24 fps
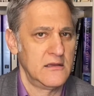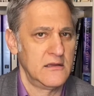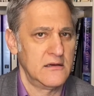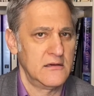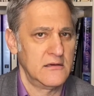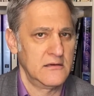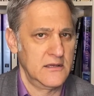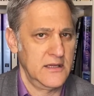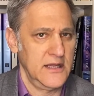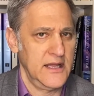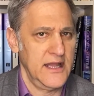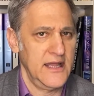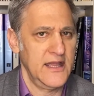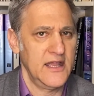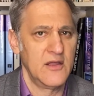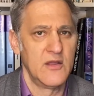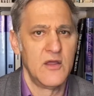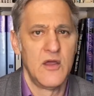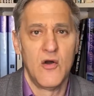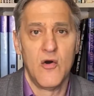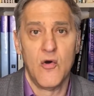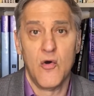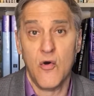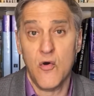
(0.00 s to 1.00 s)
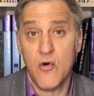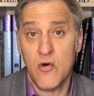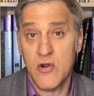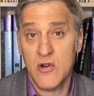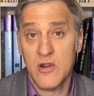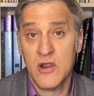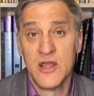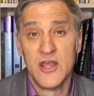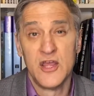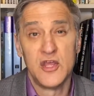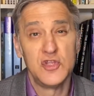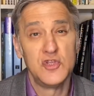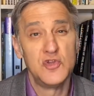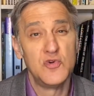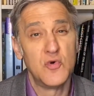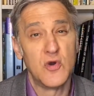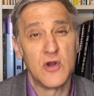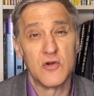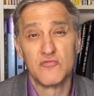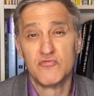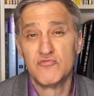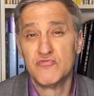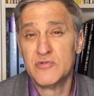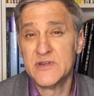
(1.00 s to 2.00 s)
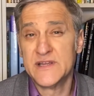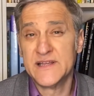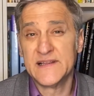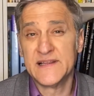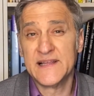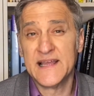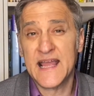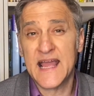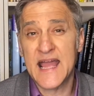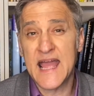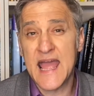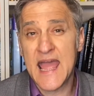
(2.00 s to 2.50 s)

Okay? Or you are really